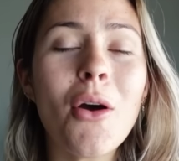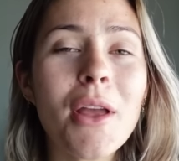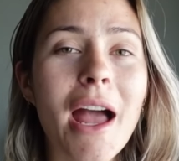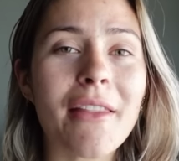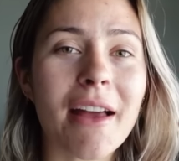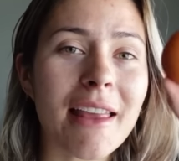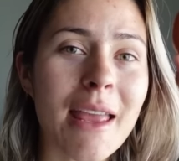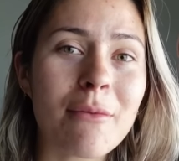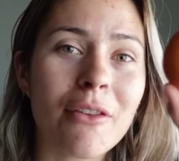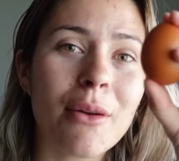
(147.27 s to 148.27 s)
oh yeah, that
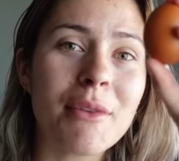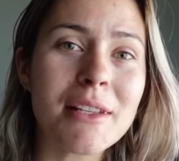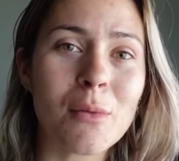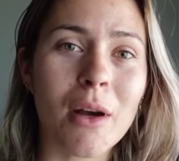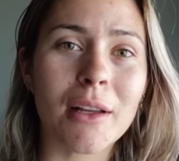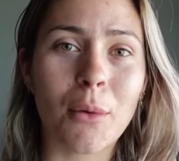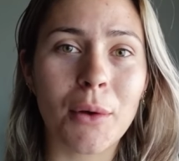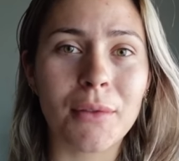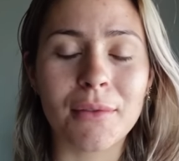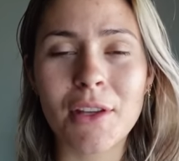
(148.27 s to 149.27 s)
came from this one
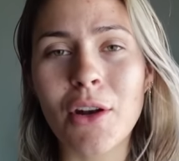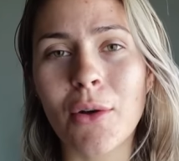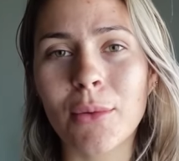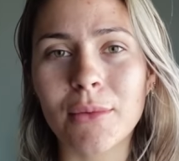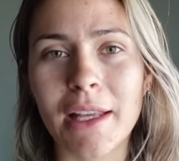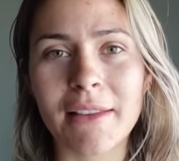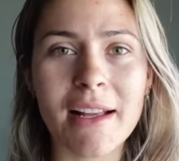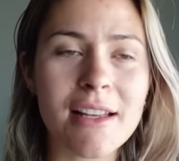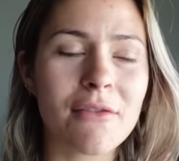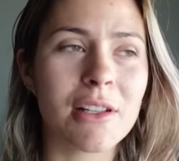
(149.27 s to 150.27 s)
or you know, like
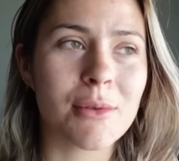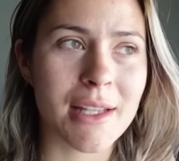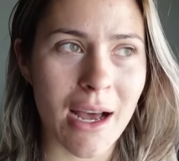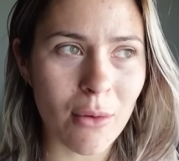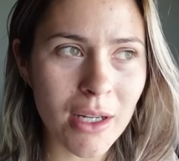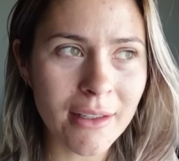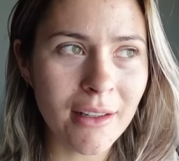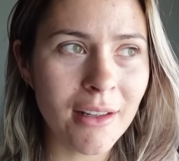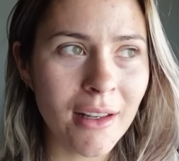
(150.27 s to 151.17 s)
that definitely was that one.